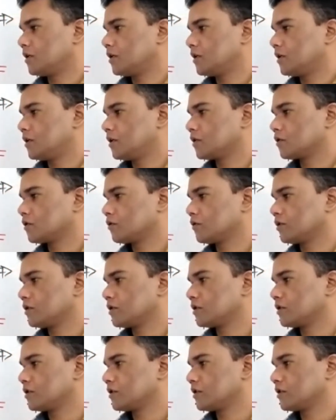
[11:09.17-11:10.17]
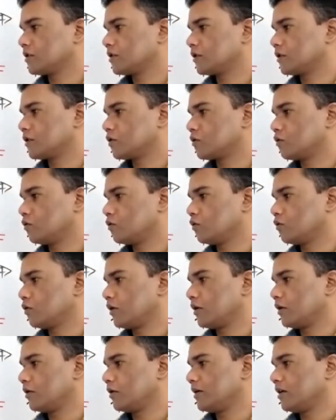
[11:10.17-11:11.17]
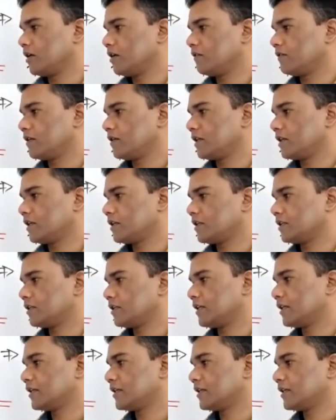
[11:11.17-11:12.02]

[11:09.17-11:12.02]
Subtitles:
so does the crude oil behave like ideal?